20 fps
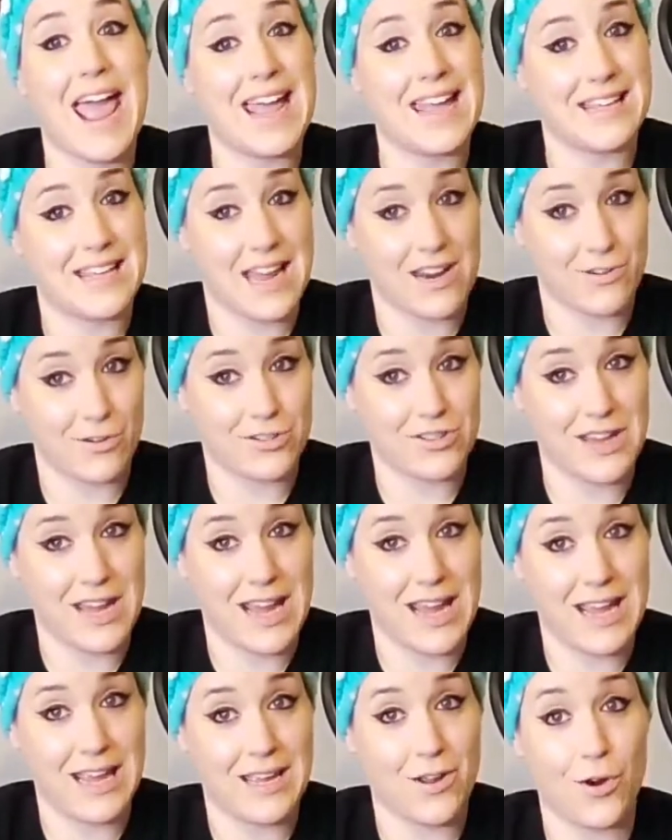Kendall
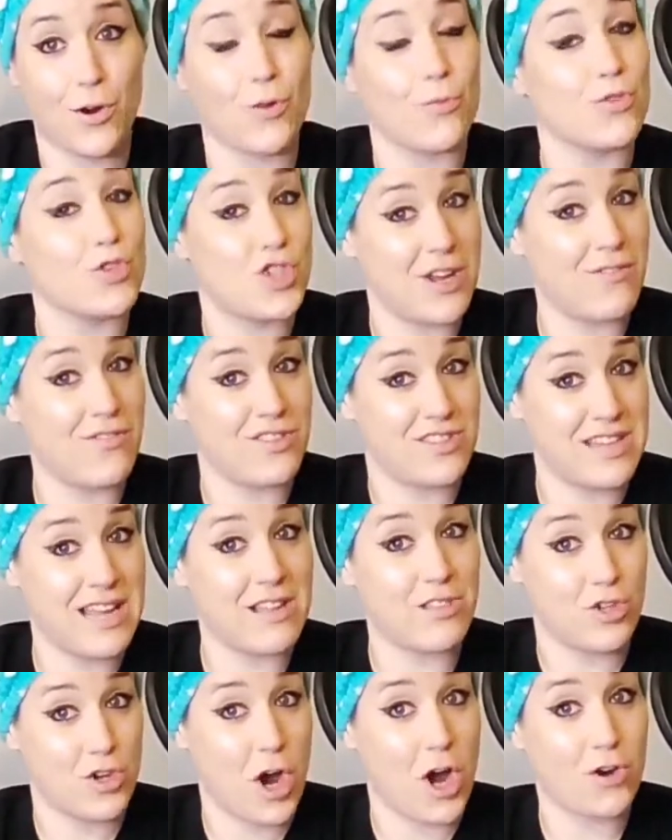saying, or Shiv is
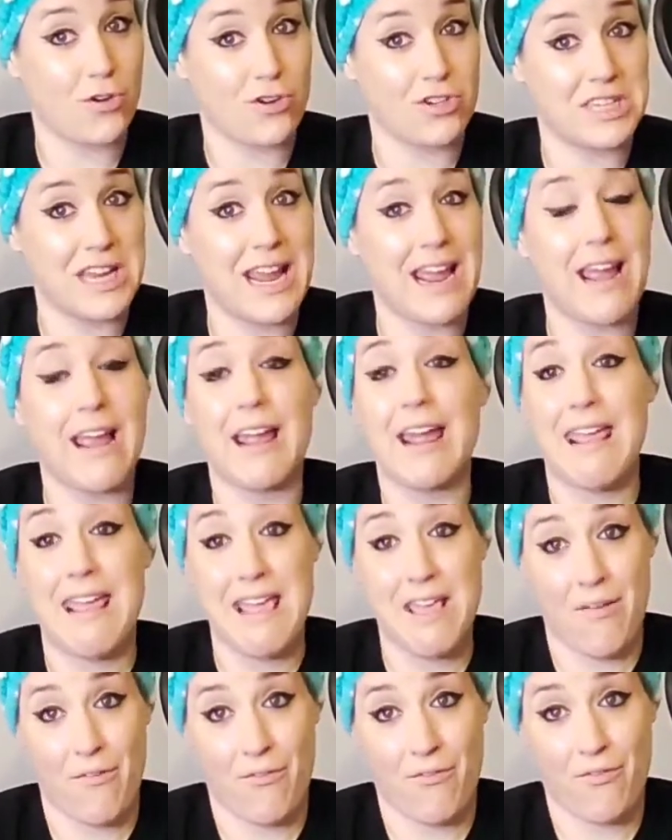saying, the daughter is saying,
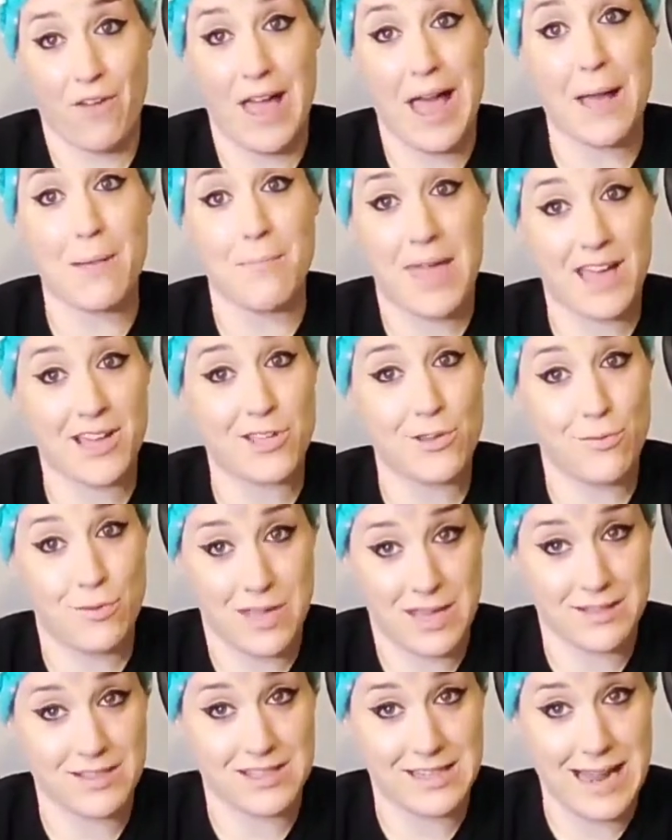if I back you
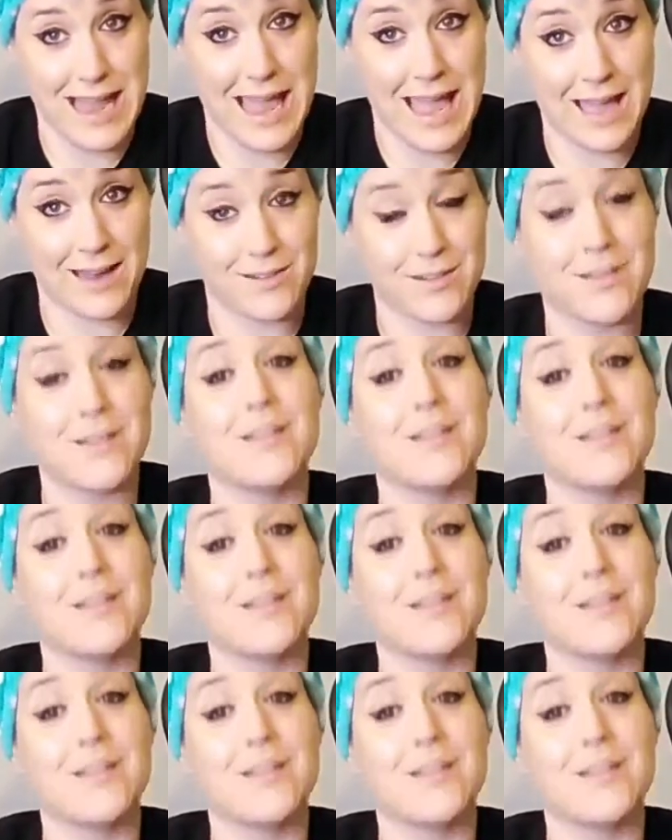against Dad.